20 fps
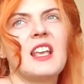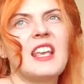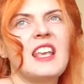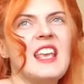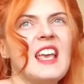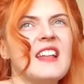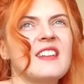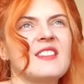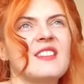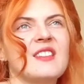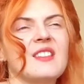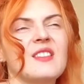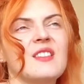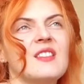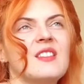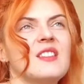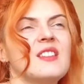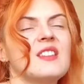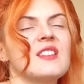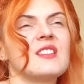get
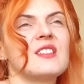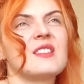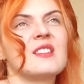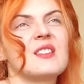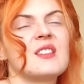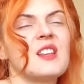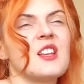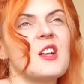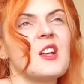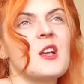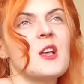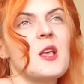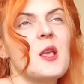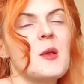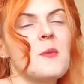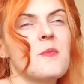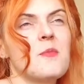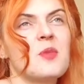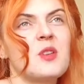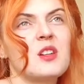this
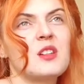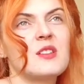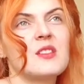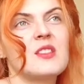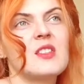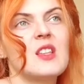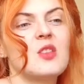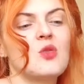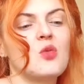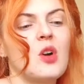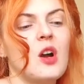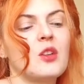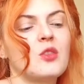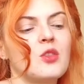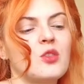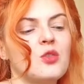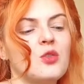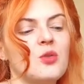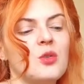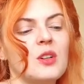imprint that you
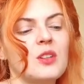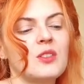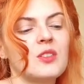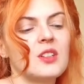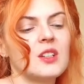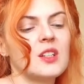cannot do it.